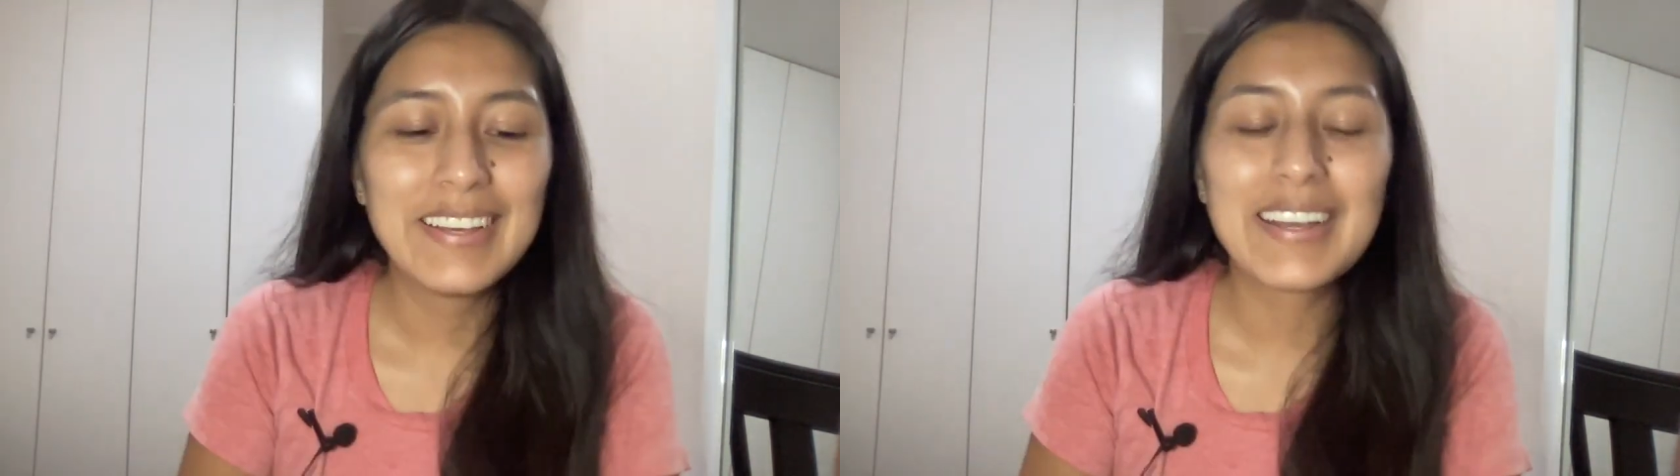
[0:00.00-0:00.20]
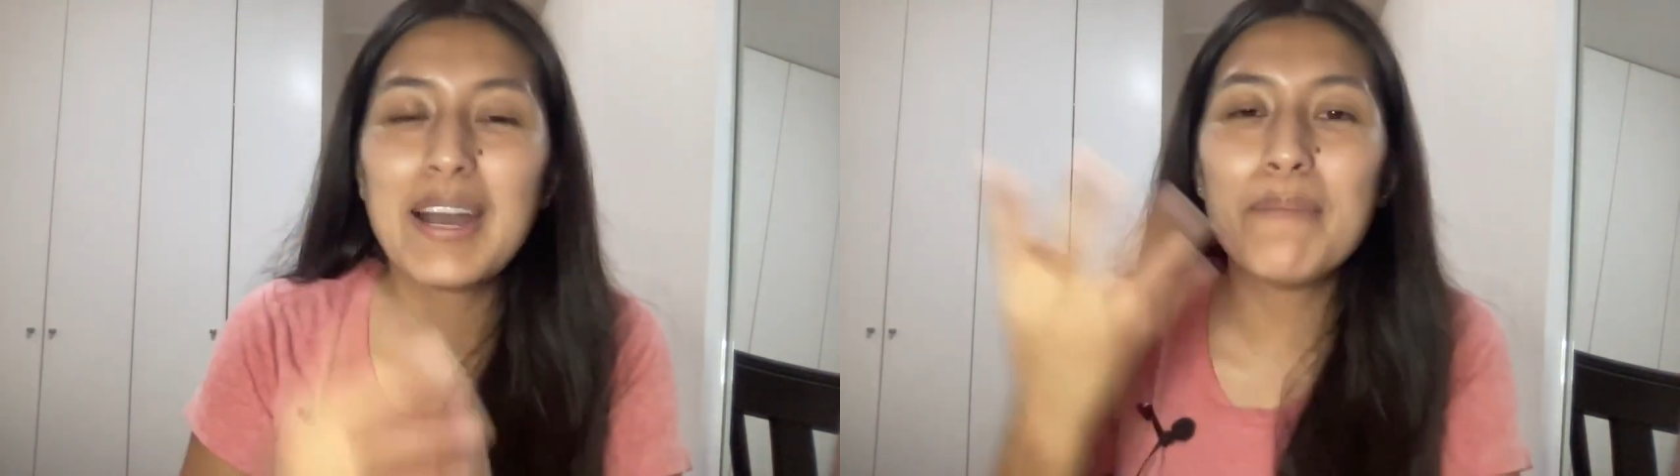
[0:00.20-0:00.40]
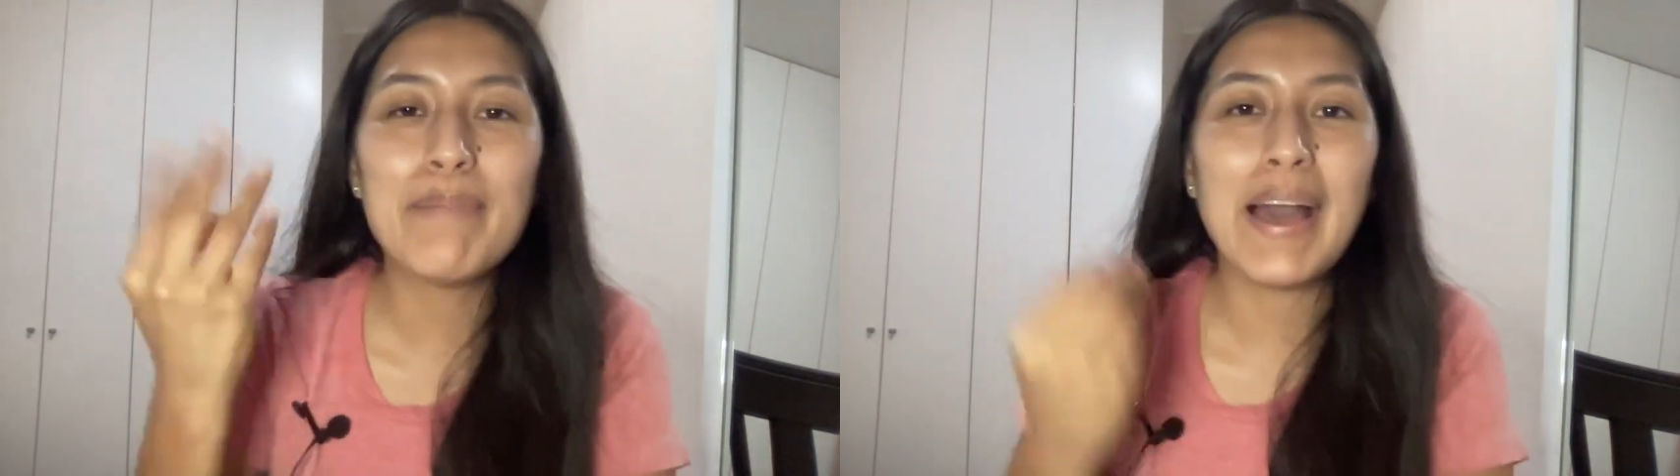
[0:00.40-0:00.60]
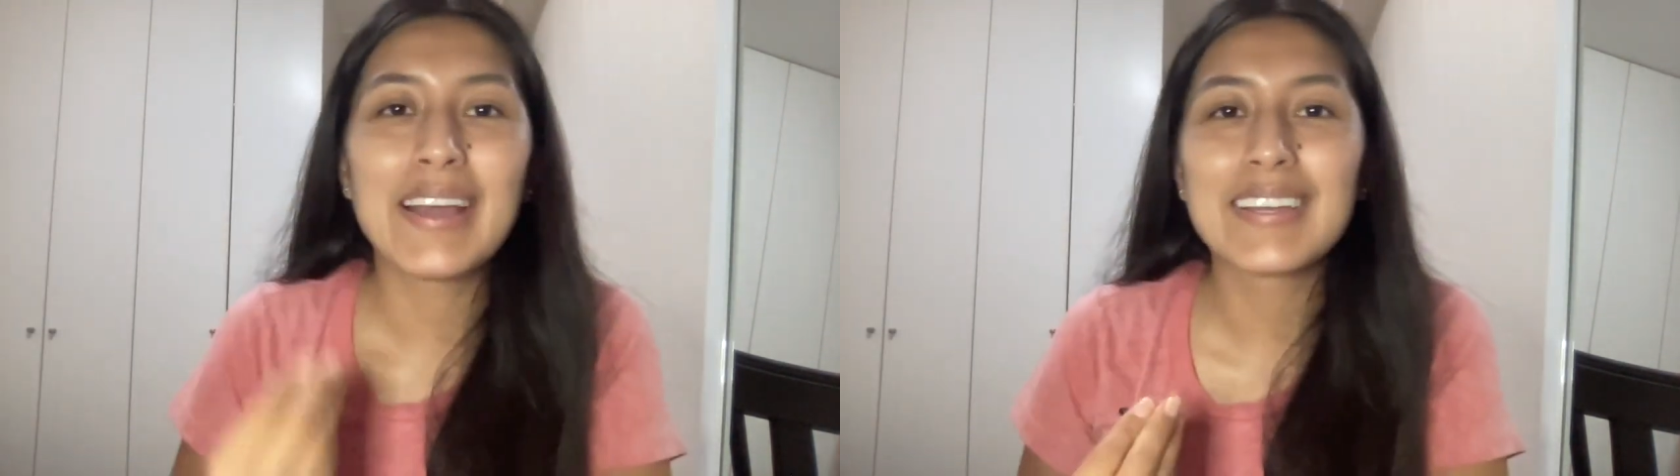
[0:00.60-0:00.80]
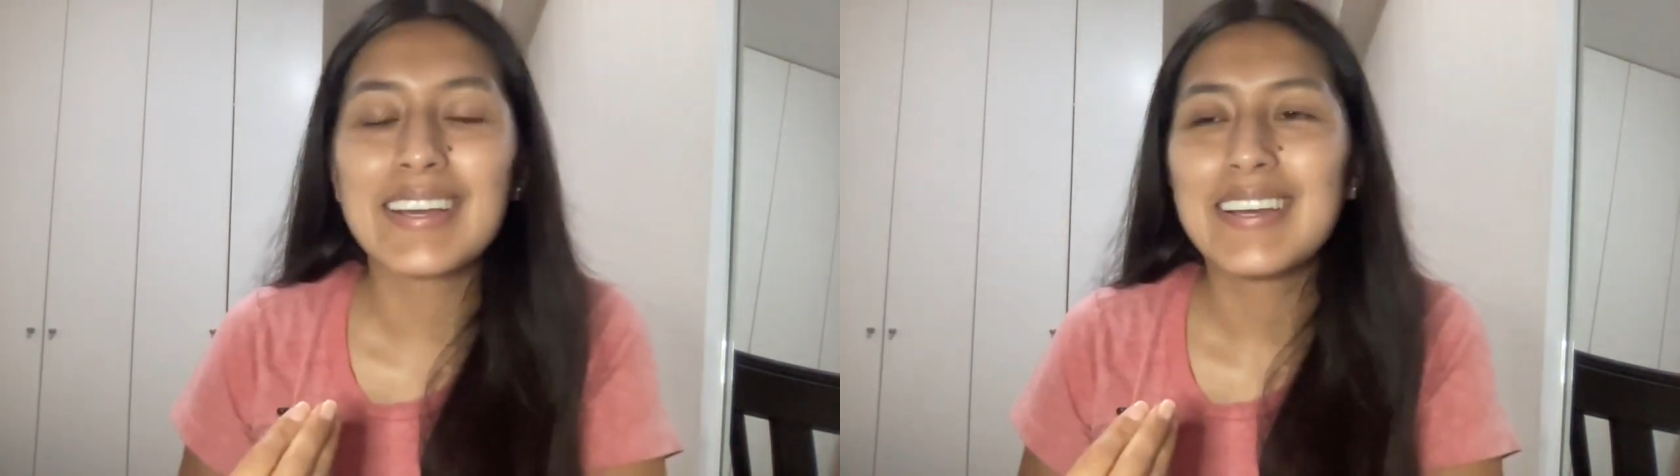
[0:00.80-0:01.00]
Come
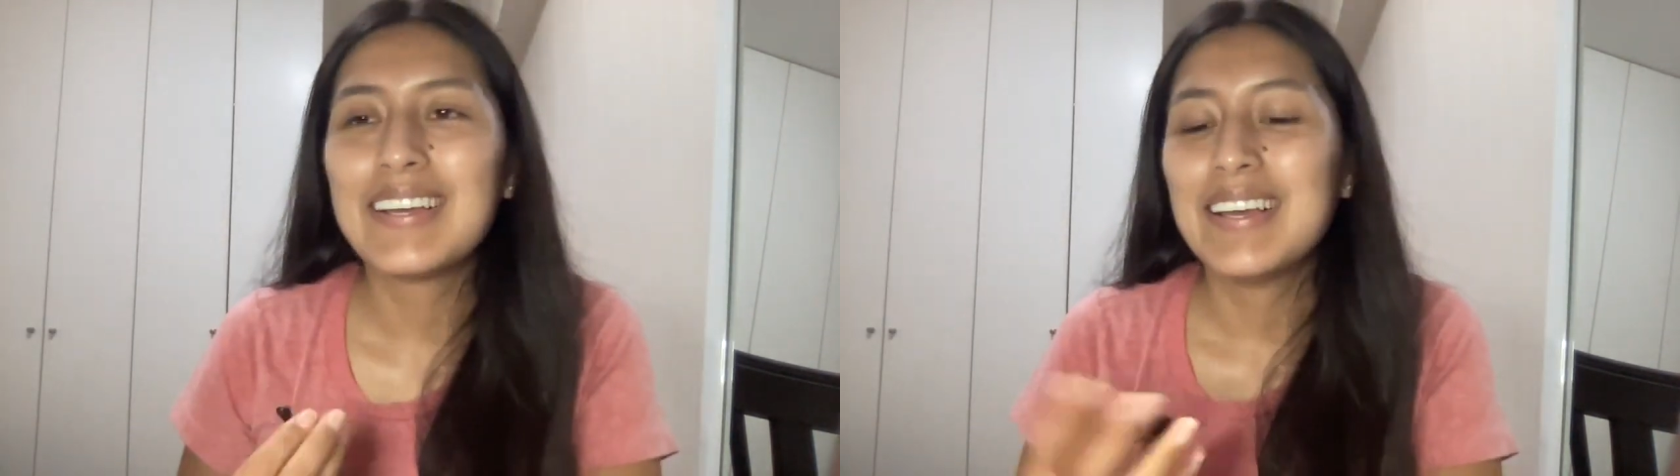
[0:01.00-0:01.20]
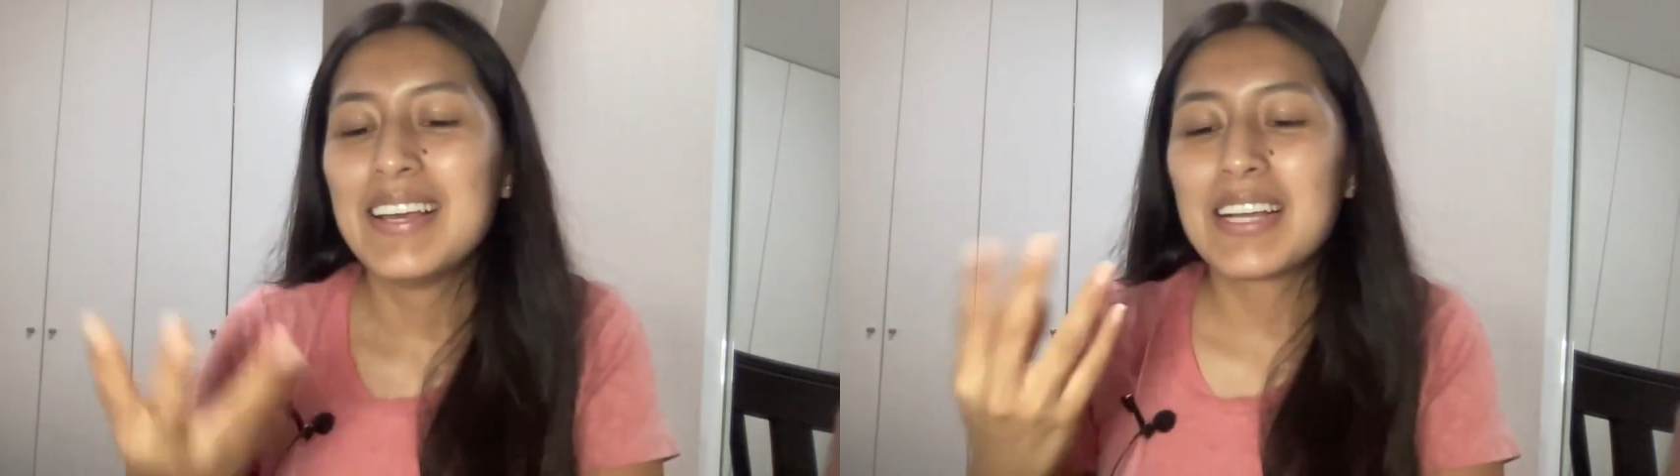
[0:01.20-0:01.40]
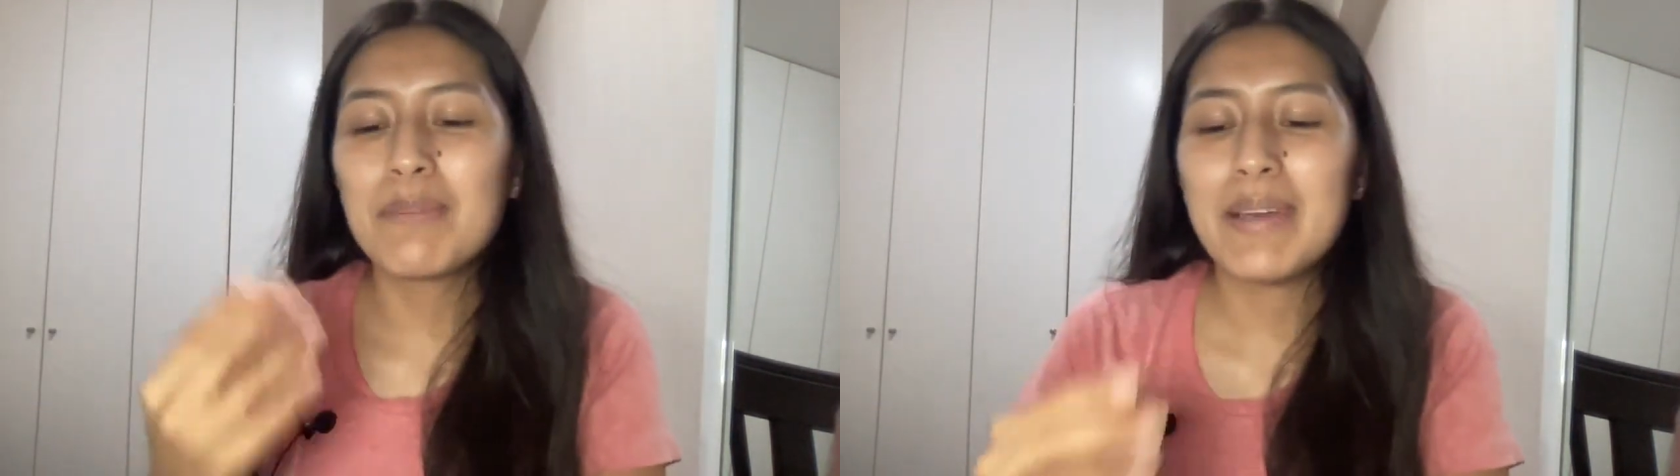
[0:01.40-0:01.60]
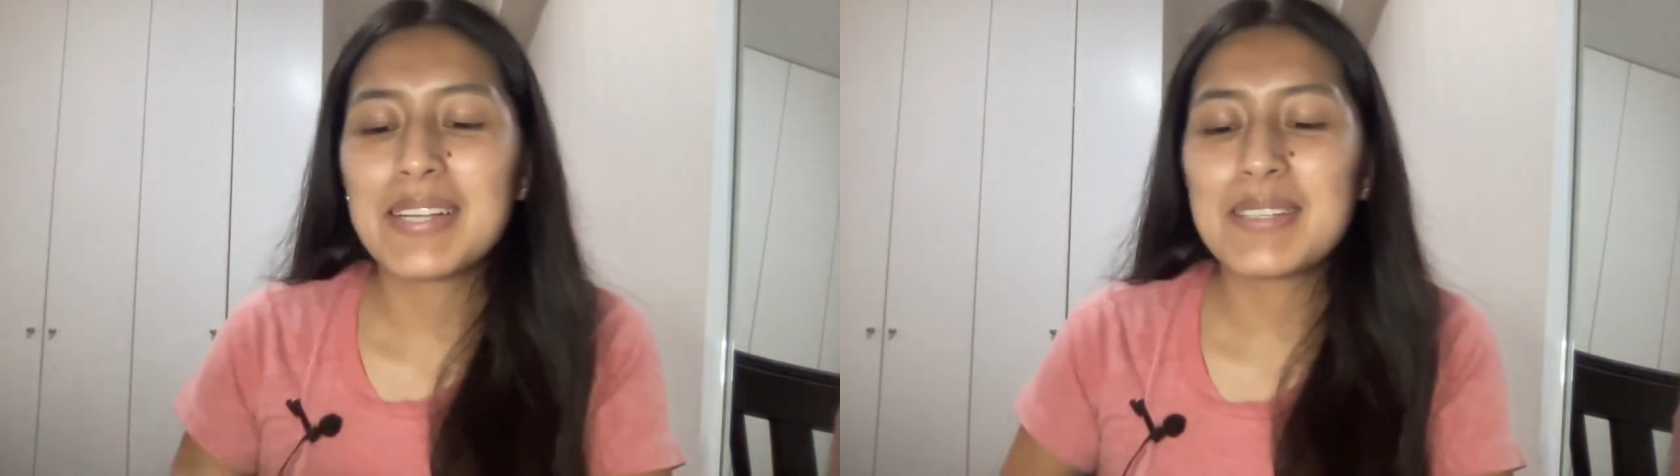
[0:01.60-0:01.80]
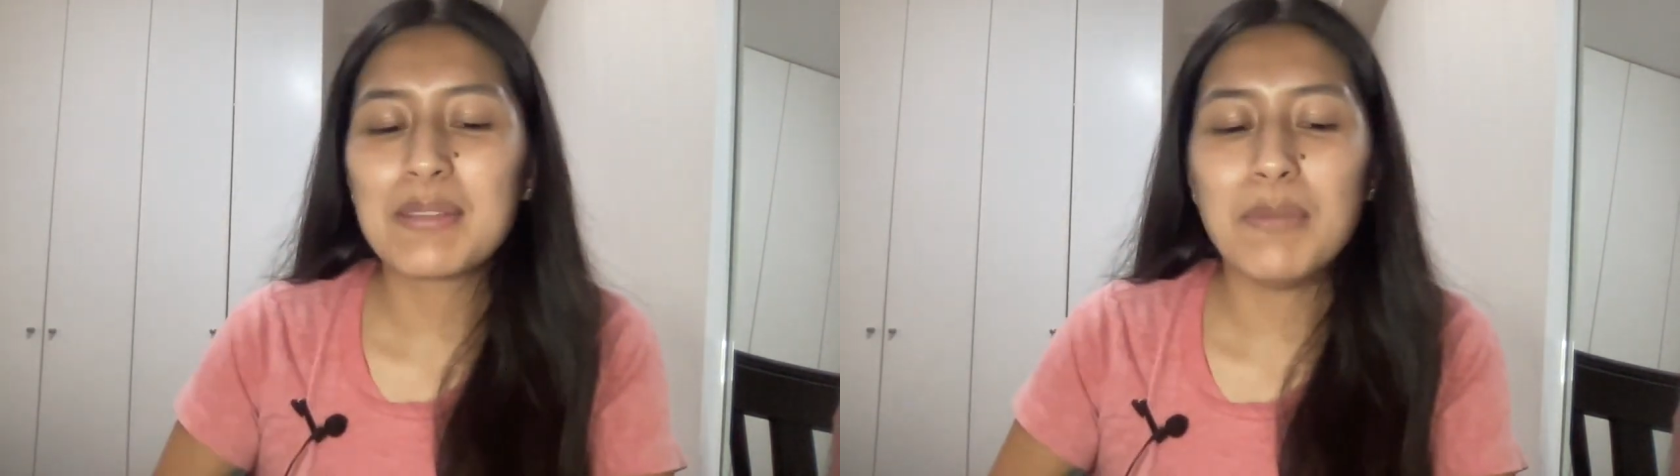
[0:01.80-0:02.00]
back, come
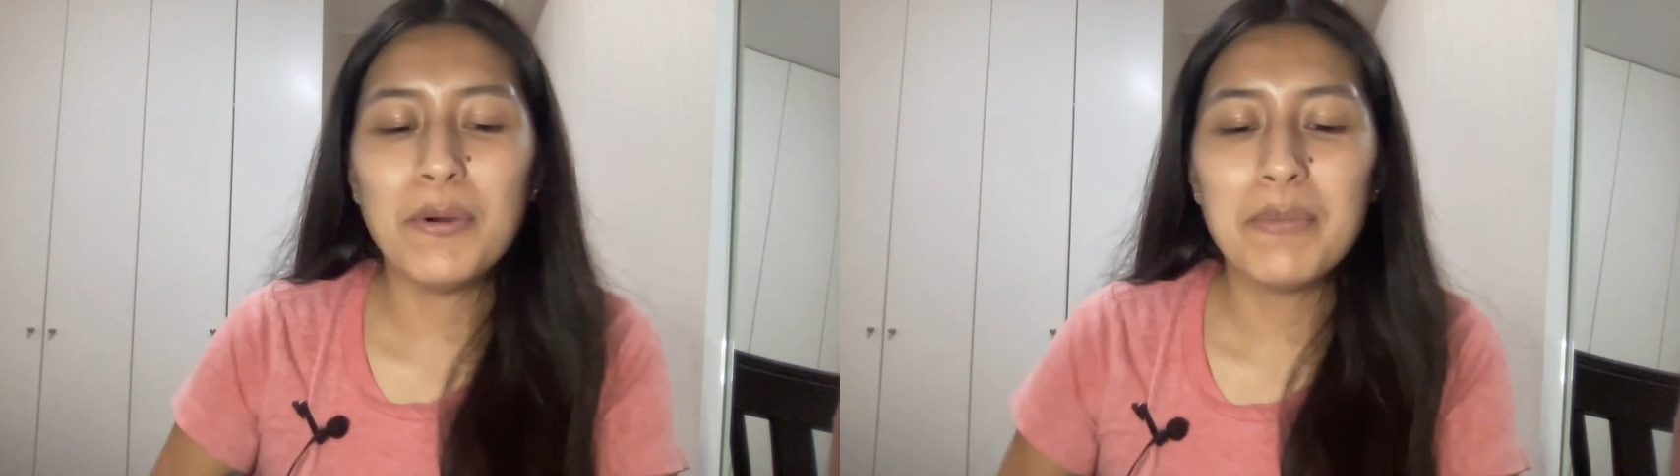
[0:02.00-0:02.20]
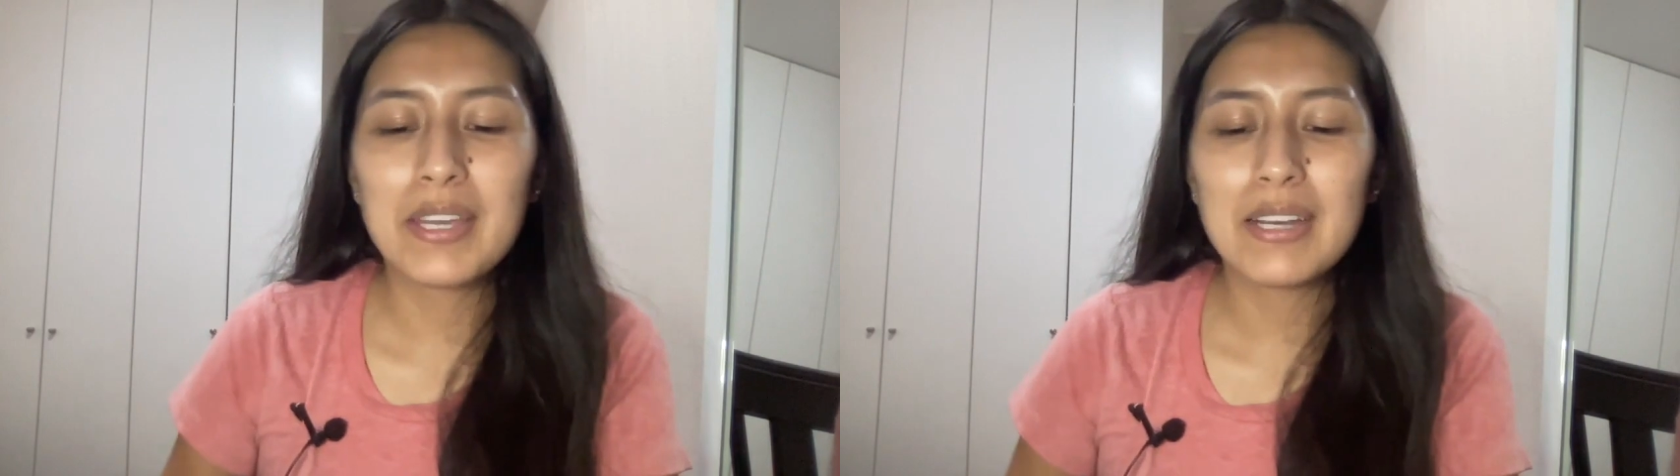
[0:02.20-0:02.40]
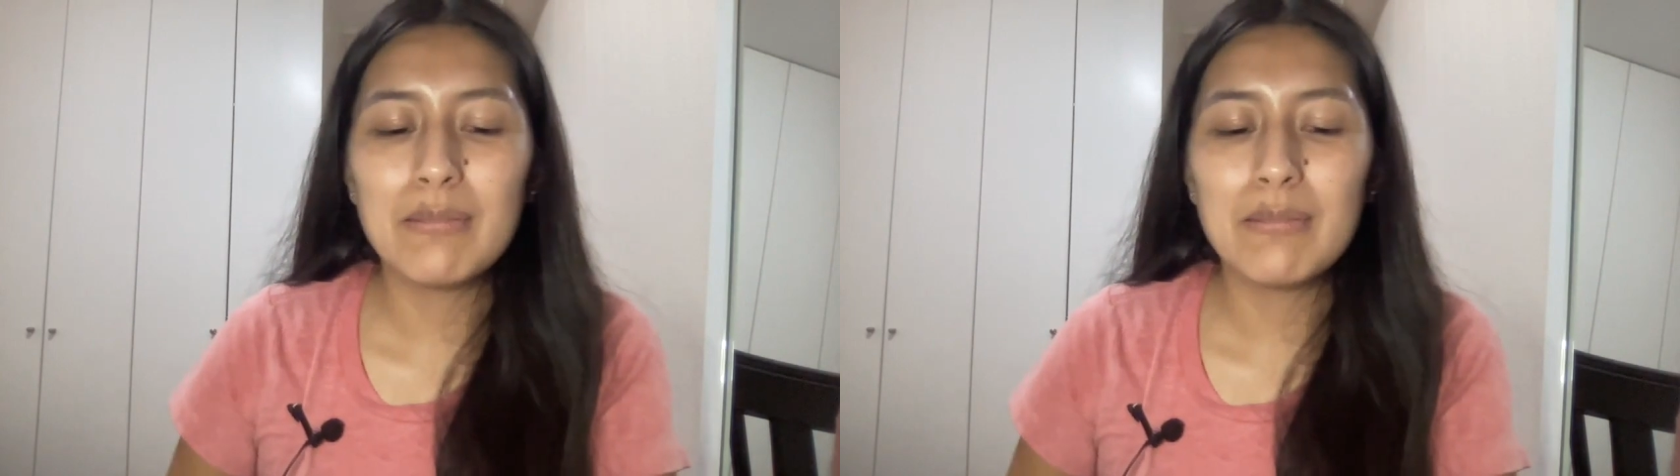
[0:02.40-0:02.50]
back to the moment,